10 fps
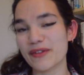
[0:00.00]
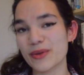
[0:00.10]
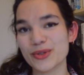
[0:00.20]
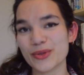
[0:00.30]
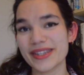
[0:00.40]
If
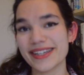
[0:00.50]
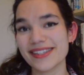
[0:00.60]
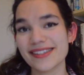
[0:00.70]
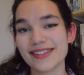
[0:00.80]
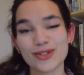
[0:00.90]
you enjoyed
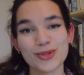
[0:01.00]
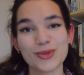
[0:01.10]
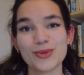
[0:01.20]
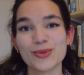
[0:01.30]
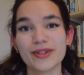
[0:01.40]
this,
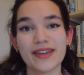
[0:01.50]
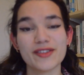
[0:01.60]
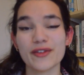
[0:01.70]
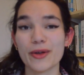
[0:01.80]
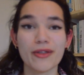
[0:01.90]
do give
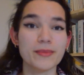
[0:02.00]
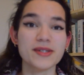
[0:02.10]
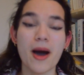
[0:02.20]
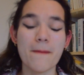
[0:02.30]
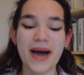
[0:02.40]
this video a thumbs
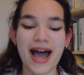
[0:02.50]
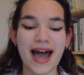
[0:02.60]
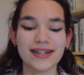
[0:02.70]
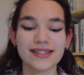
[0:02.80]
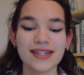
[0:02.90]
up,
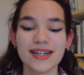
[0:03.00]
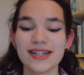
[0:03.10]
and